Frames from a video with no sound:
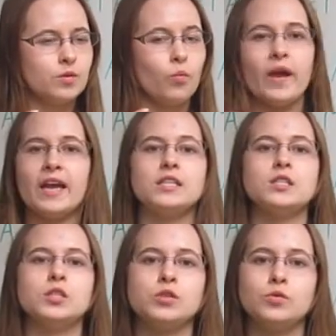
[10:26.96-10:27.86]
way
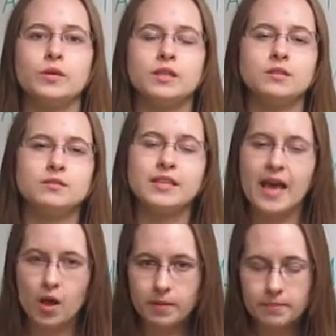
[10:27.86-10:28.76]
to
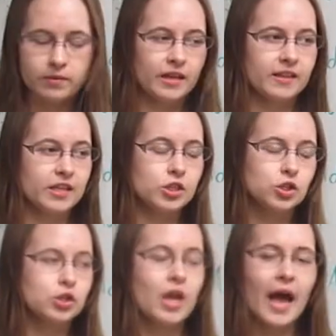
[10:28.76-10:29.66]
tell people not that they
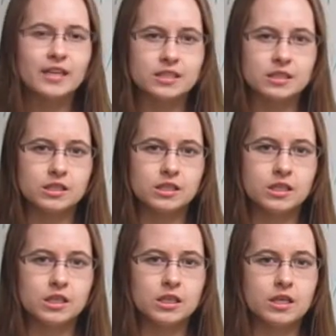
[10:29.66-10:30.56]
should not
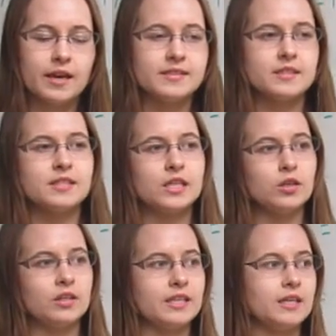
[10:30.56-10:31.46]

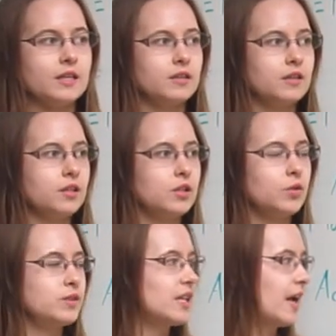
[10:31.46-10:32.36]
necessarily
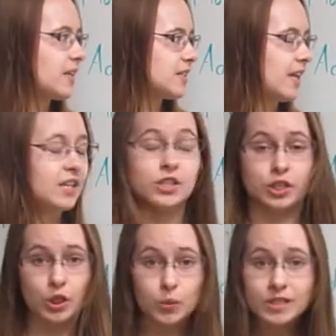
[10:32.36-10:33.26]
use it as an
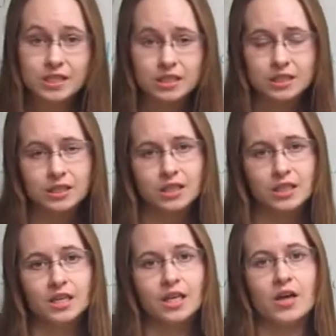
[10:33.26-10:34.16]
excuse.
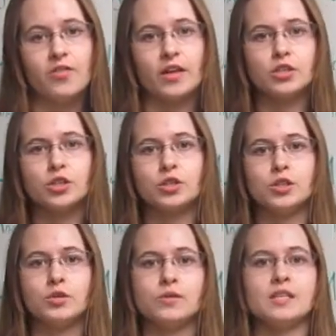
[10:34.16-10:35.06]
They should
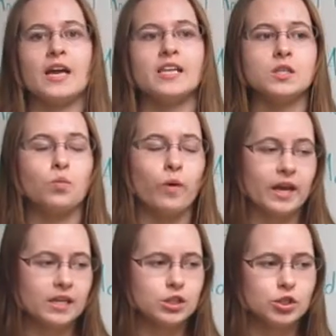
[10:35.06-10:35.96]
use it as a
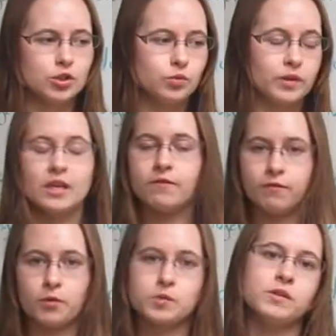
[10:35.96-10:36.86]
way to
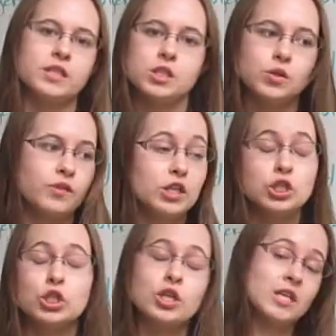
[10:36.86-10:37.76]
reinforce what they do. They
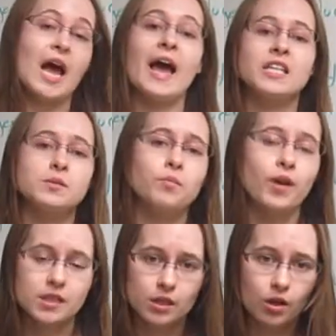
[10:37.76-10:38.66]
should not
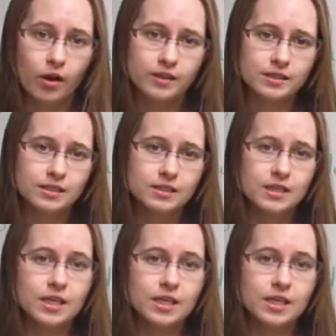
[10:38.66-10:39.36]
break the laws